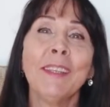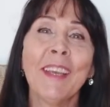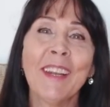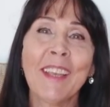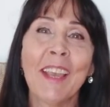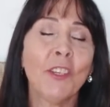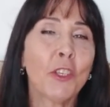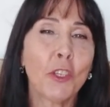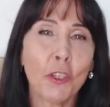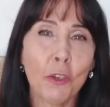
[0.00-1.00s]
then again,
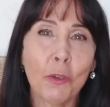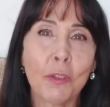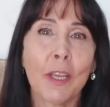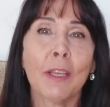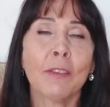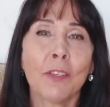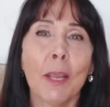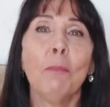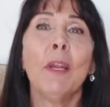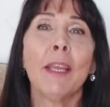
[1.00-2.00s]
just use that
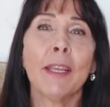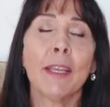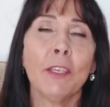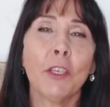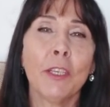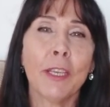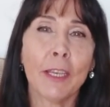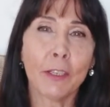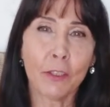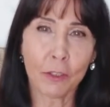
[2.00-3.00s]
same link and you can
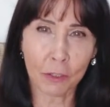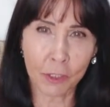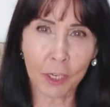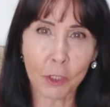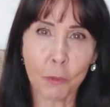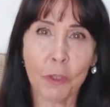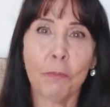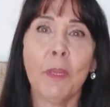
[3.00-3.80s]
get in touch with